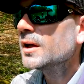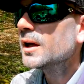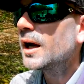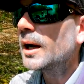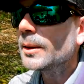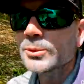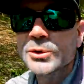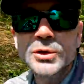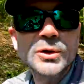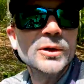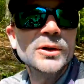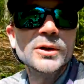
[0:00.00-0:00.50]

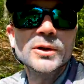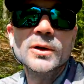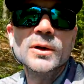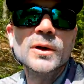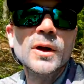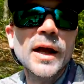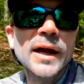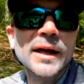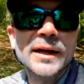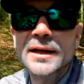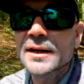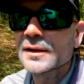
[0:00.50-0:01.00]
I'm sure your
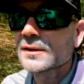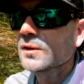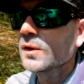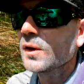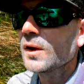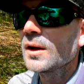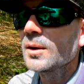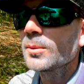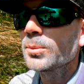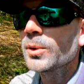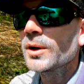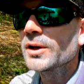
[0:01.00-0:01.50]
lake gets a
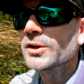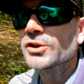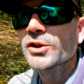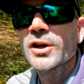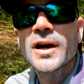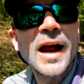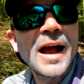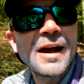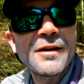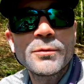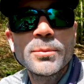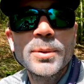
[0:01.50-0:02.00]
lot of pressure.
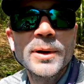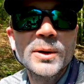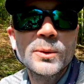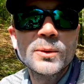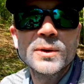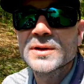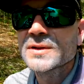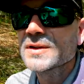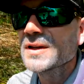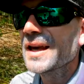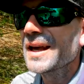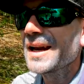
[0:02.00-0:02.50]
Everybody
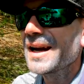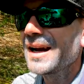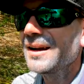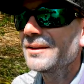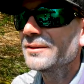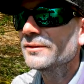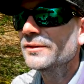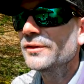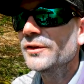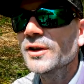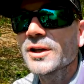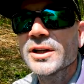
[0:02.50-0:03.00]
wants to get out
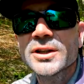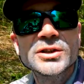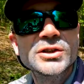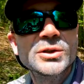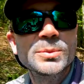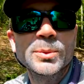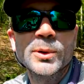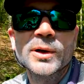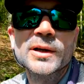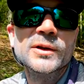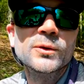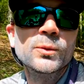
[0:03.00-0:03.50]
and fish.
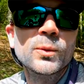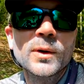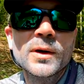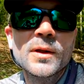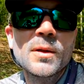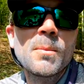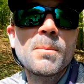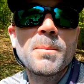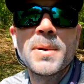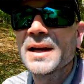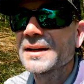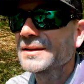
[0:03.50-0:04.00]
Spring is one of
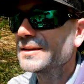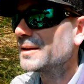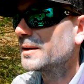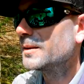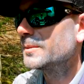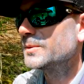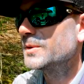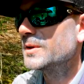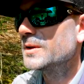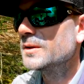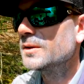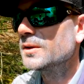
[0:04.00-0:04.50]
the best
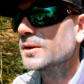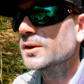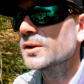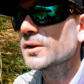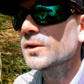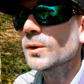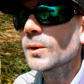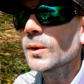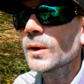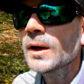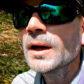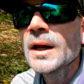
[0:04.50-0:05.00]
times of the year to
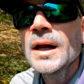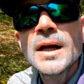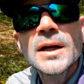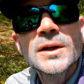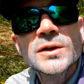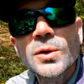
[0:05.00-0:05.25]
do it.